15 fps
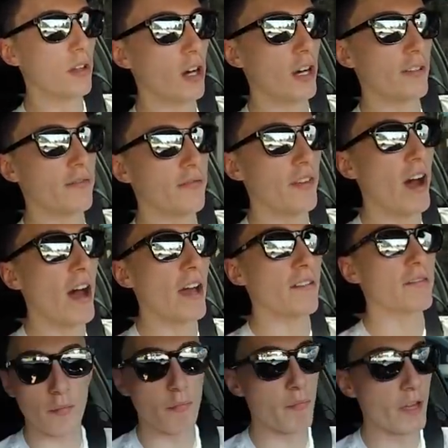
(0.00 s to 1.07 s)
on
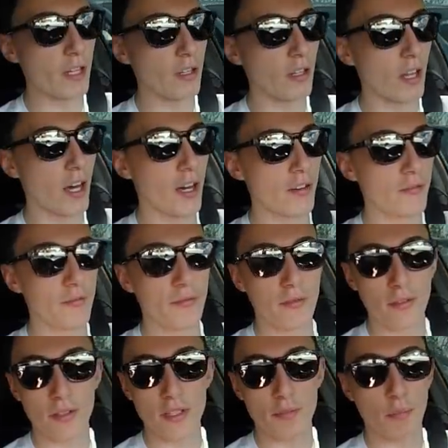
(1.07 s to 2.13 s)
5, the middle of
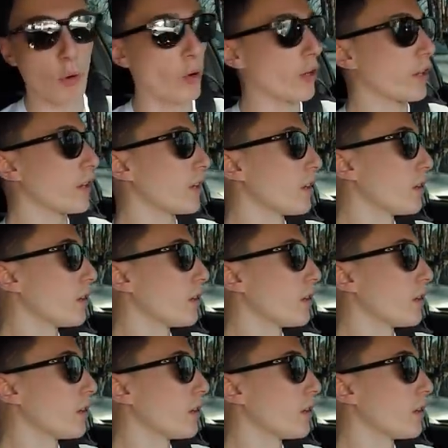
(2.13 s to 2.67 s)
sport.